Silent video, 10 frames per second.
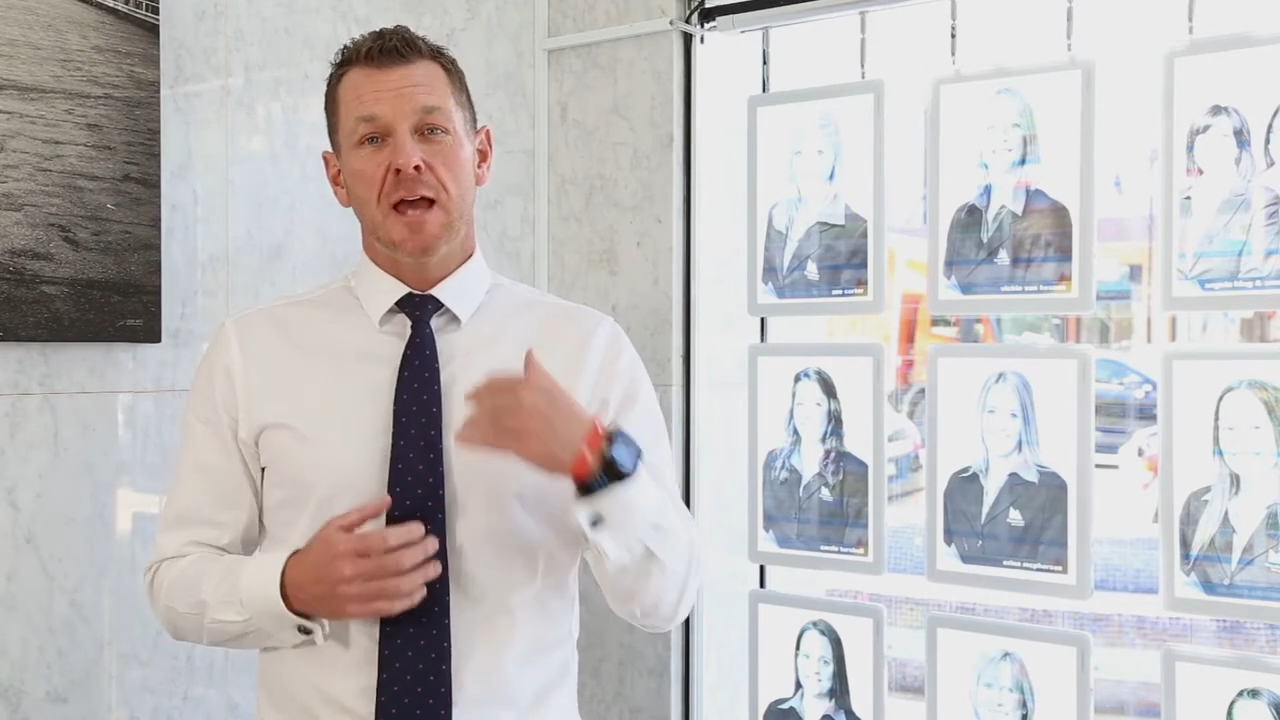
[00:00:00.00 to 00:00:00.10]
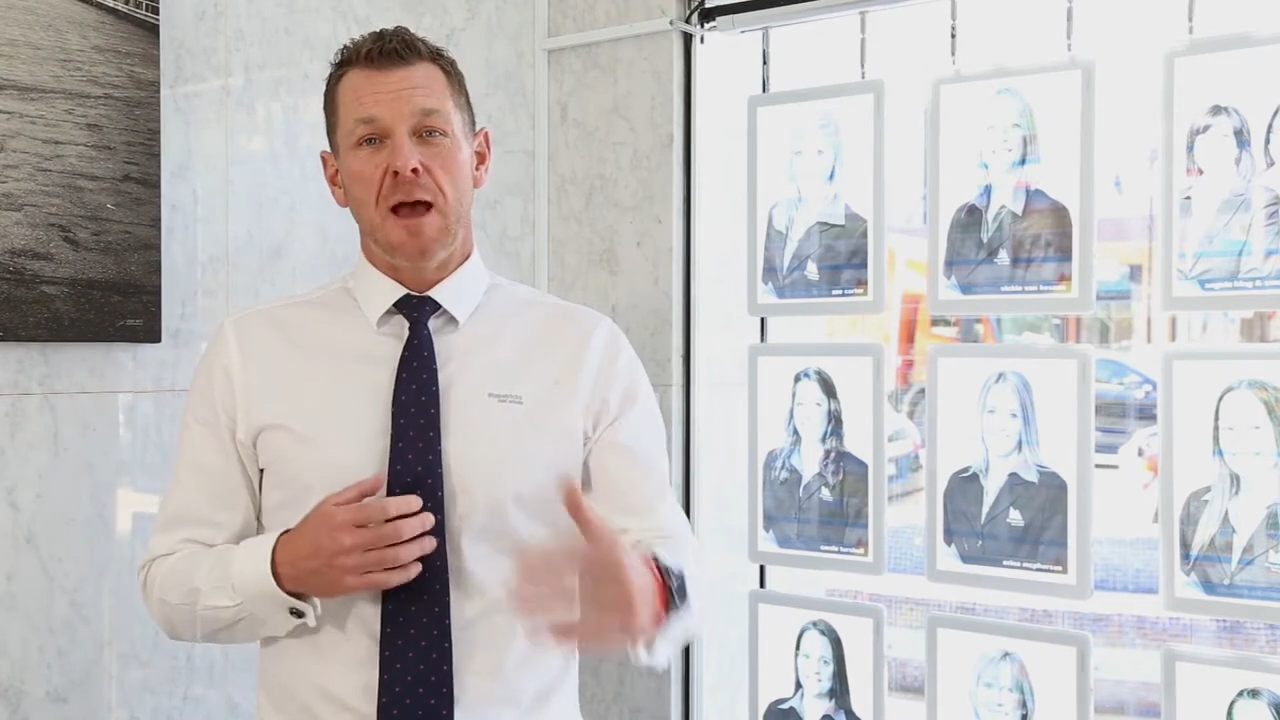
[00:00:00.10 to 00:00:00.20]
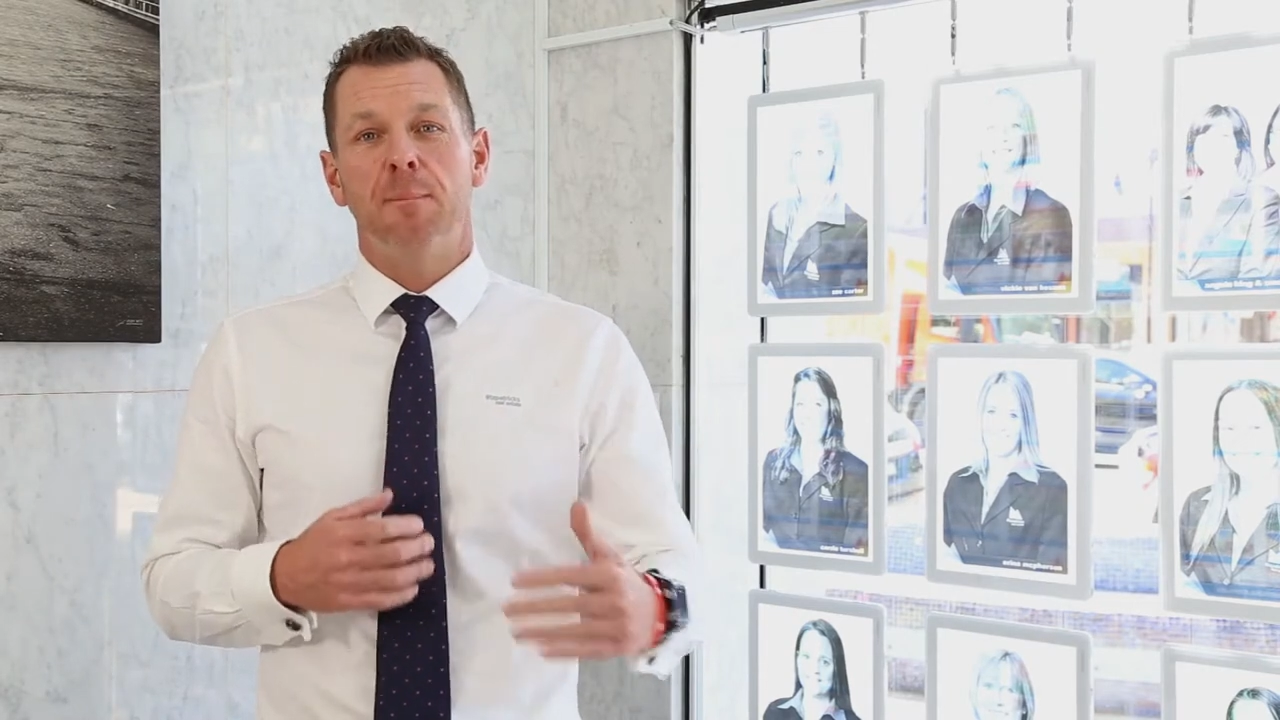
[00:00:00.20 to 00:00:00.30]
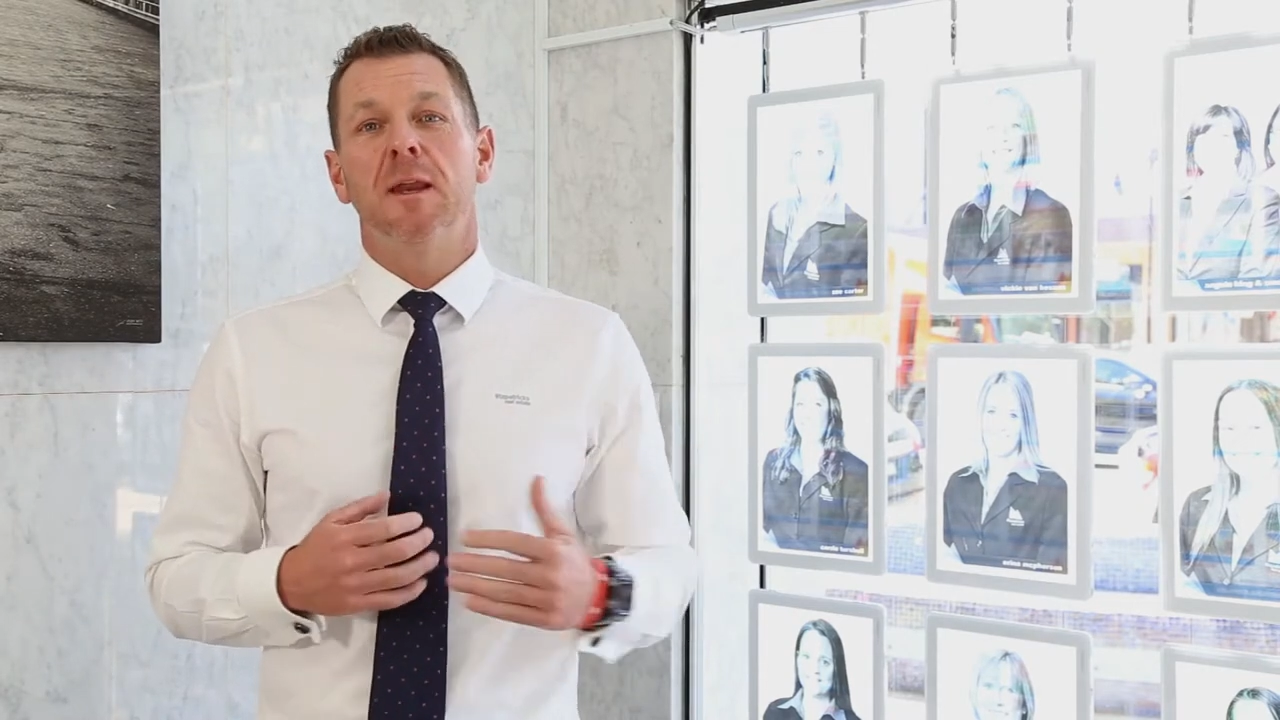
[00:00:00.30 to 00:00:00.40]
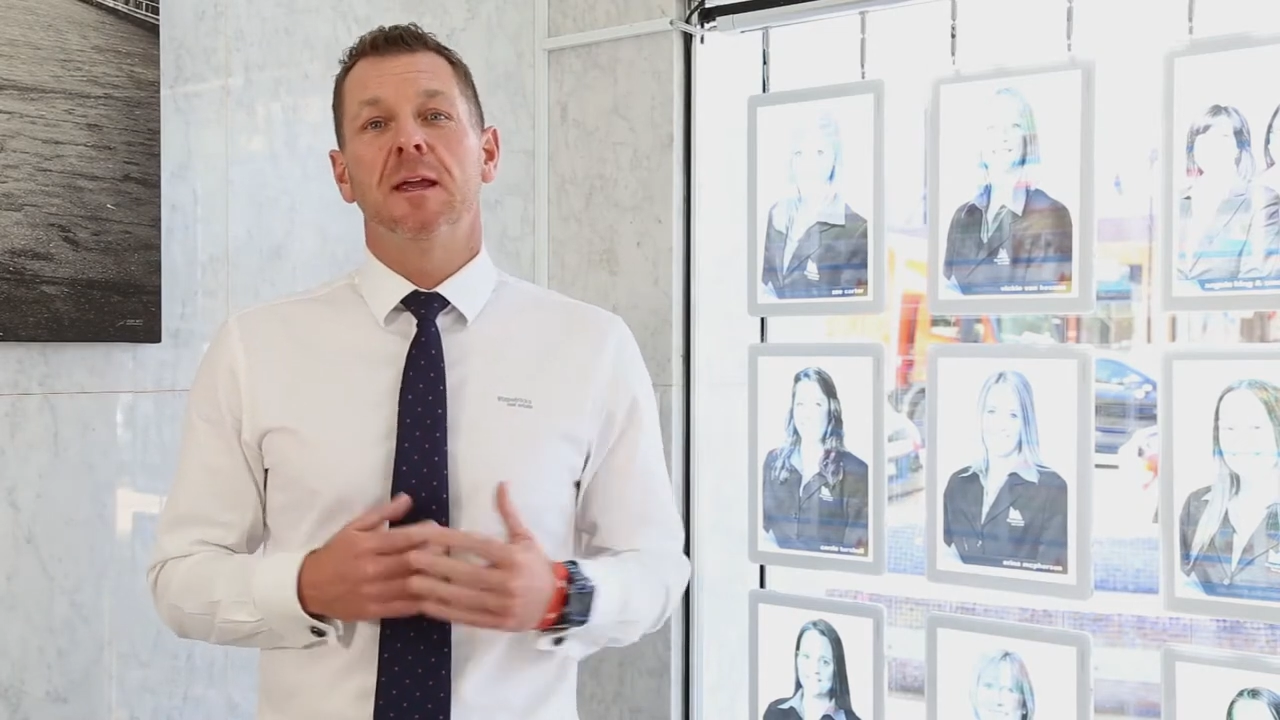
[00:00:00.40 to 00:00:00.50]

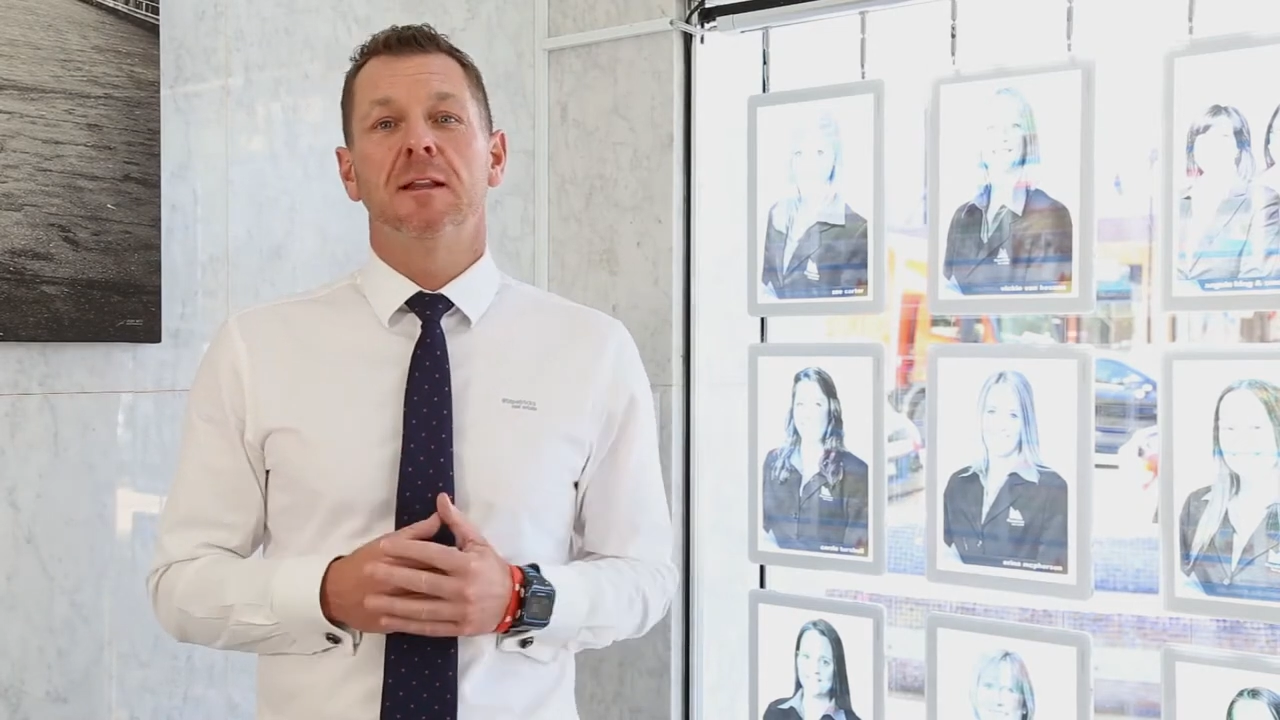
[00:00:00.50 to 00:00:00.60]
happening